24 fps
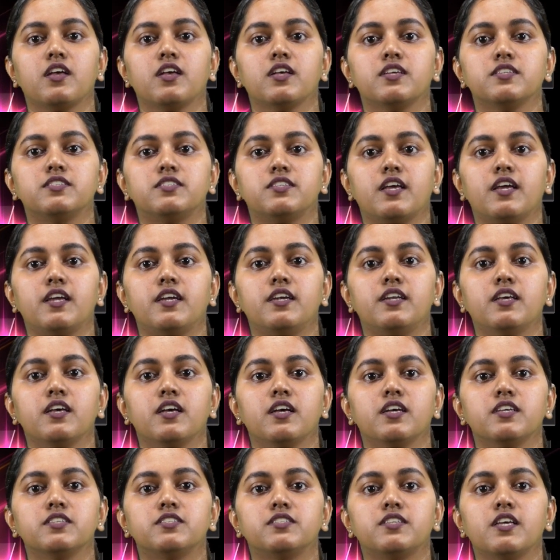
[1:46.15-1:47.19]
said
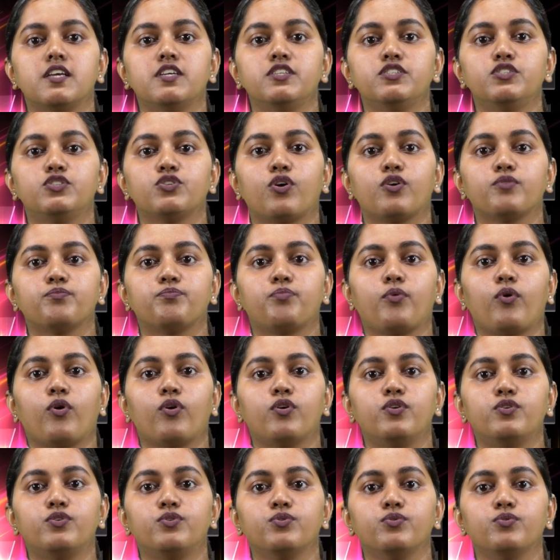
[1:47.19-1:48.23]
St. John
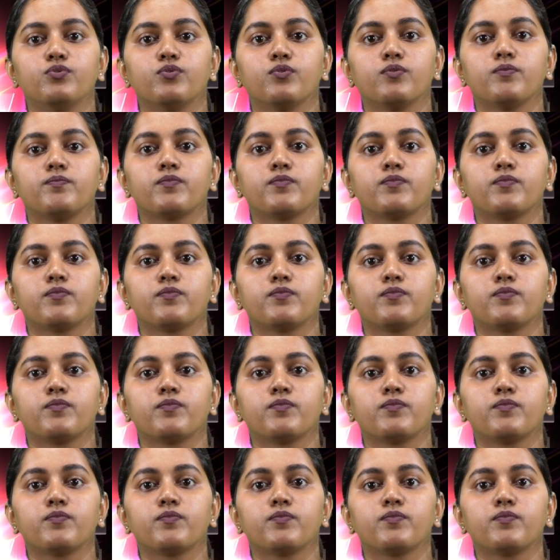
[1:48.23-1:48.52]
Paul II.